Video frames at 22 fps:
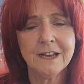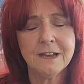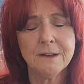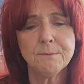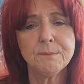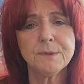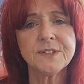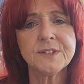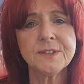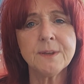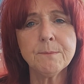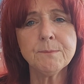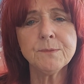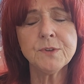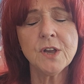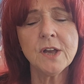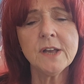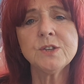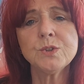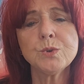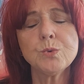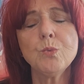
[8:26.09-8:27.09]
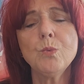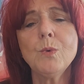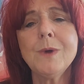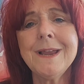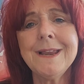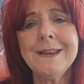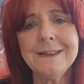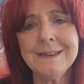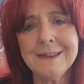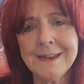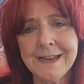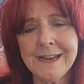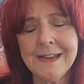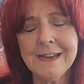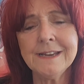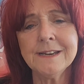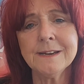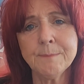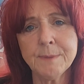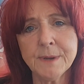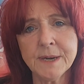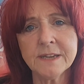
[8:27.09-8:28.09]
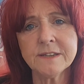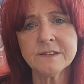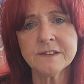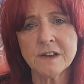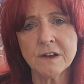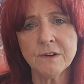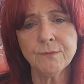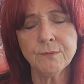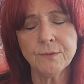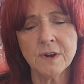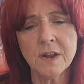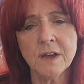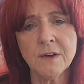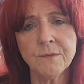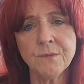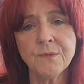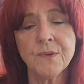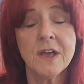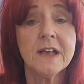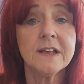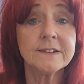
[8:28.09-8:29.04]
But sometimes we need a bit of tough love.